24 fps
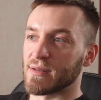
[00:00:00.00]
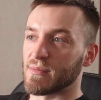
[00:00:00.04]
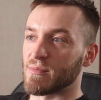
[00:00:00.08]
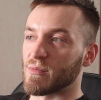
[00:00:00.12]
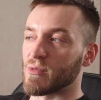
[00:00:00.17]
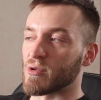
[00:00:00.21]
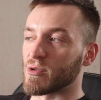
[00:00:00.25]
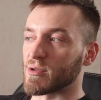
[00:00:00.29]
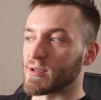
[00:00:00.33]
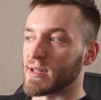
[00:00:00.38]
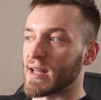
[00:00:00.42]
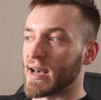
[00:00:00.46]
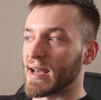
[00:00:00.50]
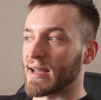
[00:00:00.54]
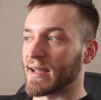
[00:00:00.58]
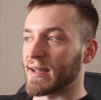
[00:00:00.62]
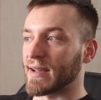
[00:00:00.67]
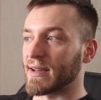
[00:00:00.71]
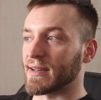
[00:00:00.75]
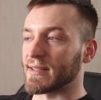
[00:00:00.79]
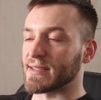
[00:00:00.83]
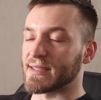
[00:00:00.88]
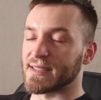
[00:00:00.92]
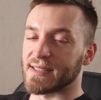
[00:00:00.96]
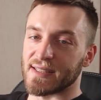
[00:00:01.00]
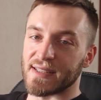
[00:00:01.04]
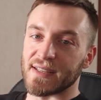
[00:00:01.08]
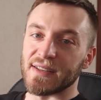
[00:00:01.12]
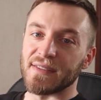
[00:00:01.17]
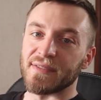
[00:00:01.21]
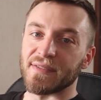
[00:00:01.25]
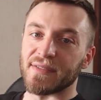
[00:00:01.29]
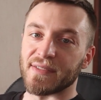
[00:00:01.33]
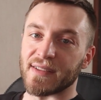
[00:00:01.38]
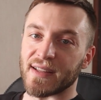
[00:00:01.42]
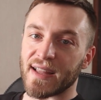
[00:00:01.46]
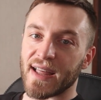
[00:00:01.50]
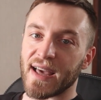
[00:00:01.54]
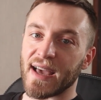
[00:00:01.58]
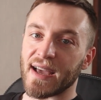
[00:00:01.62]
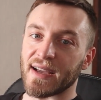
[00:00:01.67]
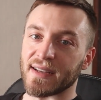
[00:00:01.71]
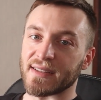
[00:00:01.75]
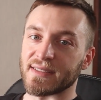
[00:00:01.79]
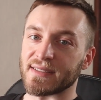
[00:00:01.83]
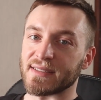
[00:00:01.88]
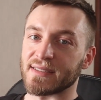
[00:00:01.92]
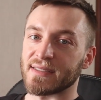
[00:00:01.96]
More like a stiff
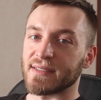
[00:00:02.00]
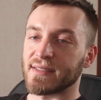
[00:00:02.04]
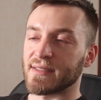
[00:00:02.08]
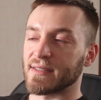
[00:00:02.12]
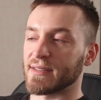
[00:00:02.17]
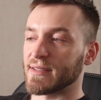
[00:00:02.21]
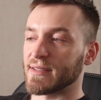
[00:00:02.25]
legs